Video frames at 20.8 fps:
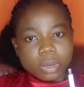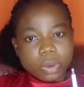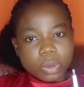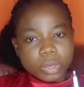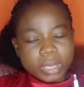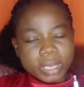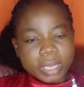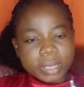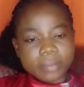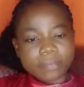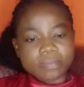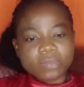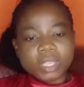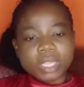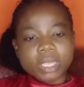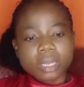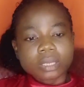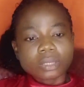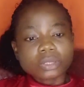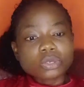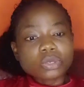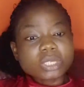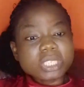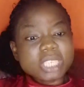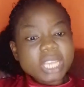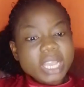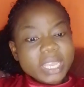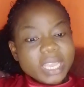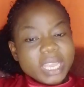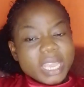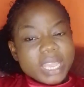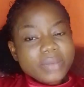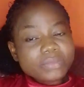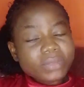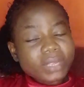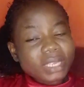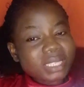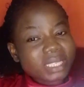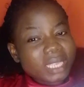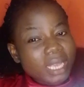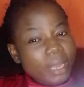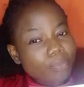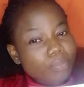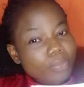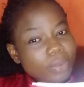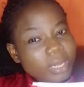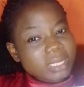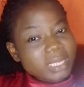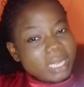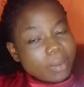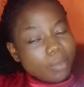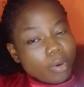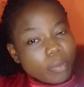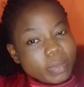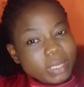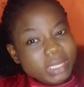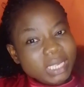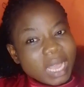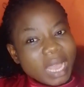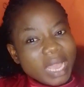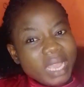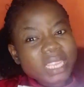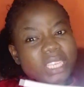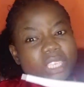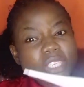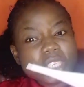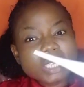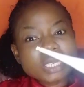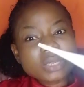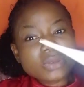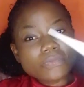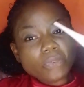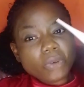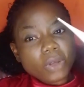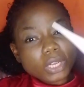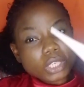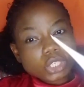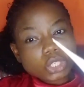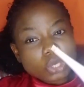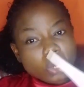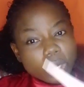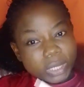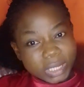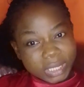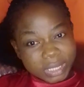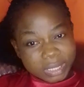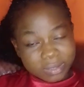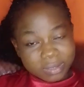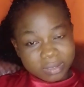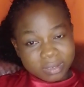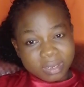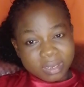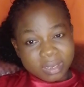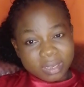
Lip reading: Okay, you check if the thermometer is functioning.